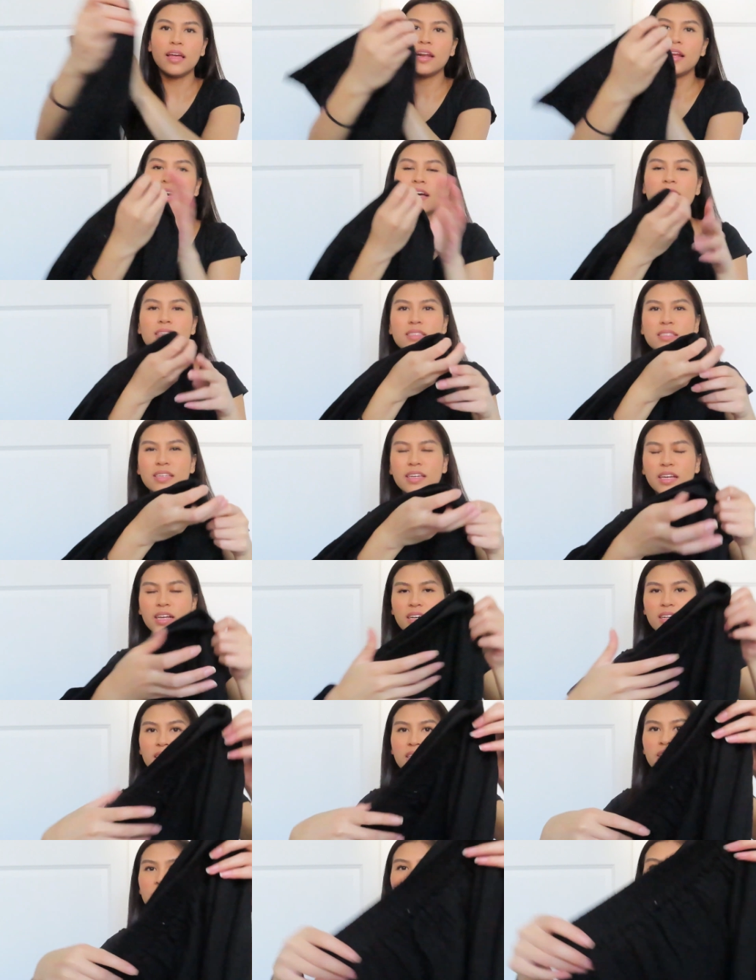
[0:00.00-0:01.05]
and it has like
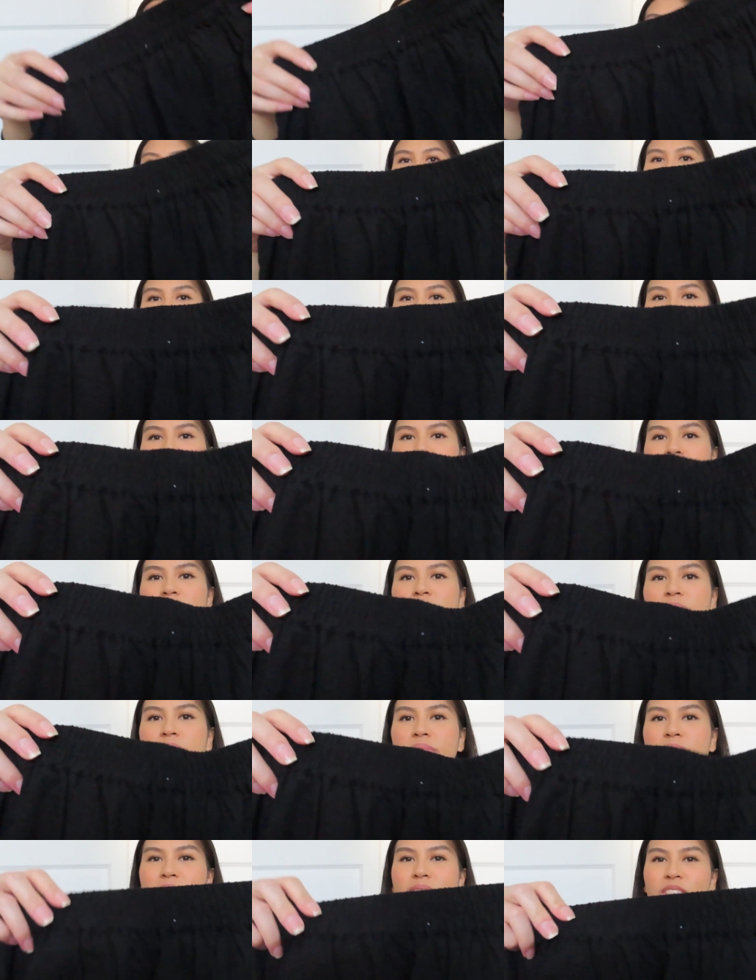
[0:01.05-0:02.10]
a little
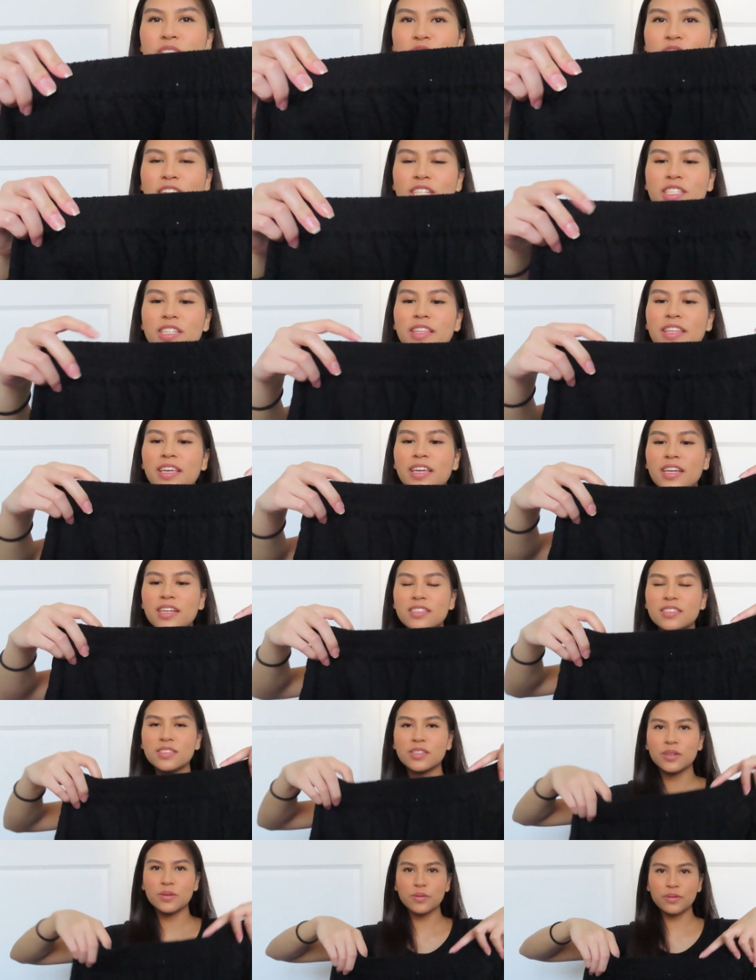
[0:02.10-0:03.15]
stretchy thing
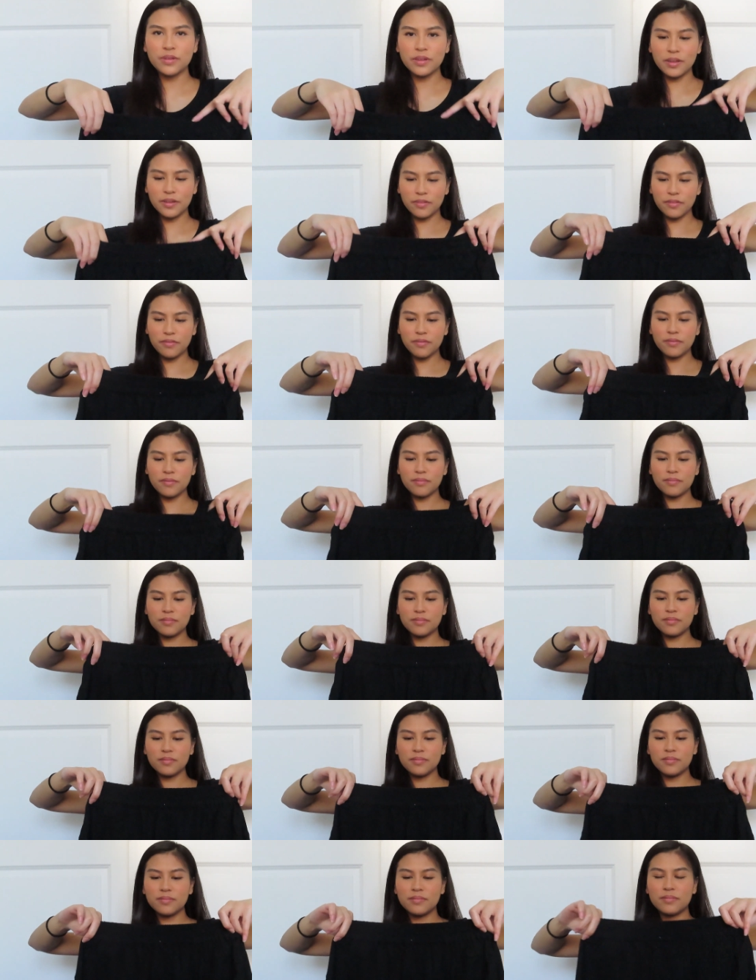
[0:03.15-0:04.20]
so
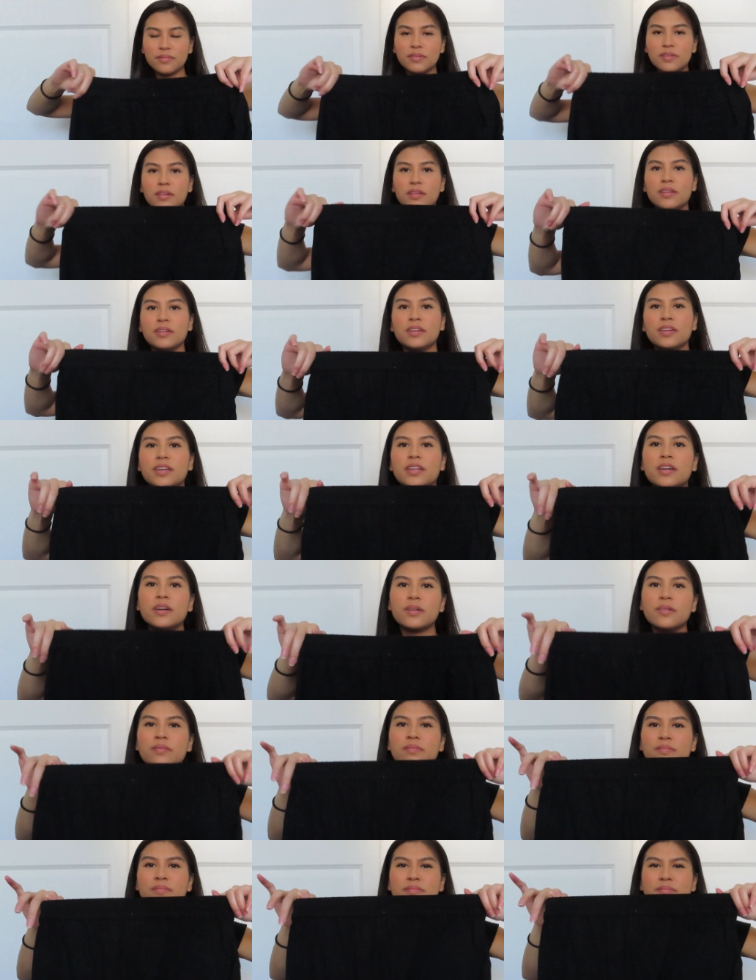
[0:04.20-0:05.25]
if you know
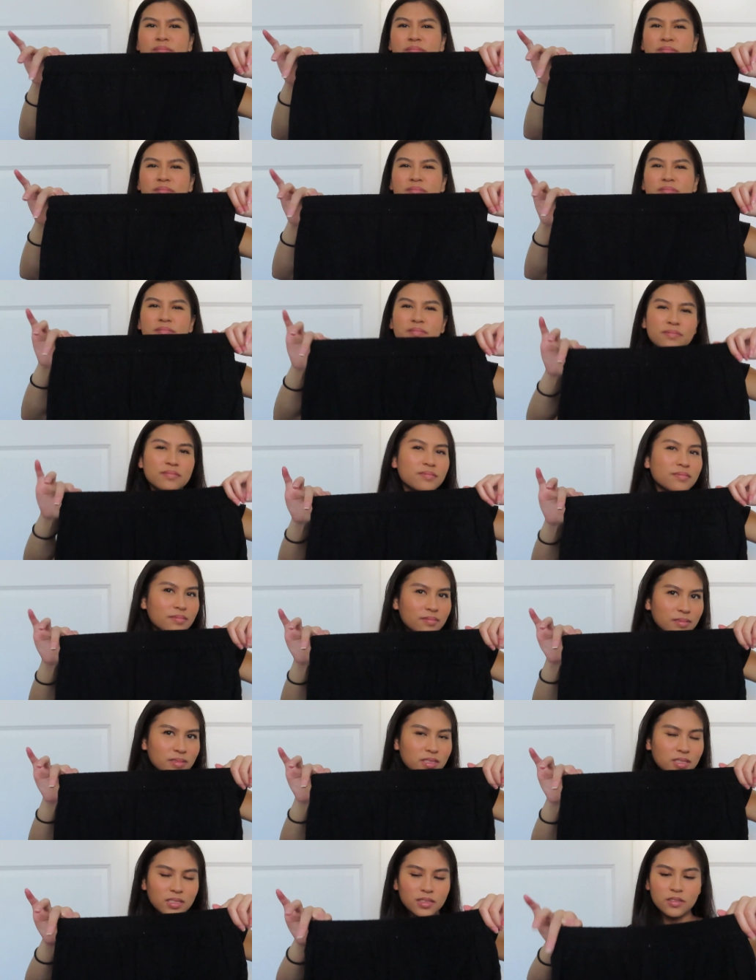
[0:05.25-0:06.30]

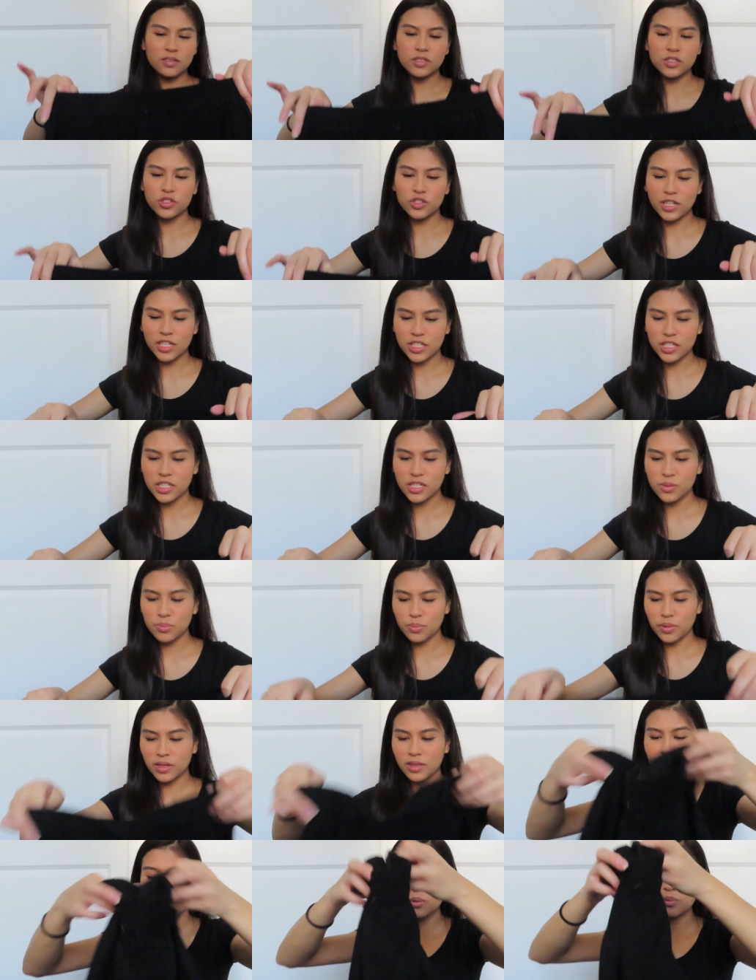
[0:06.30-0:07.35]
it's a little stretchy
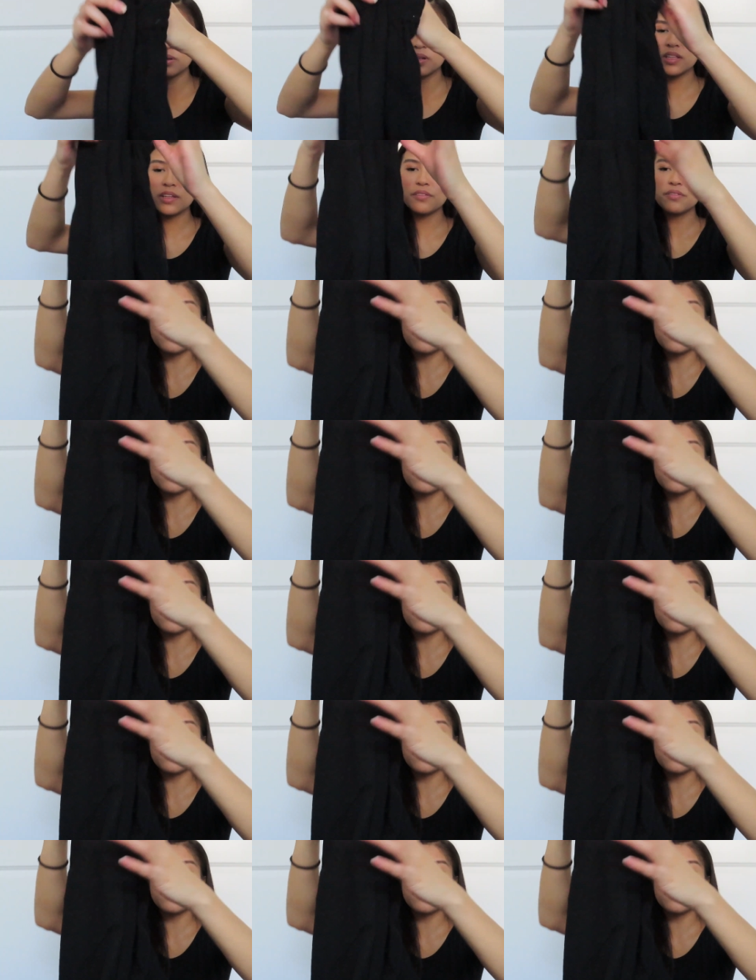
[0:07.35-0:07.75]
but they're really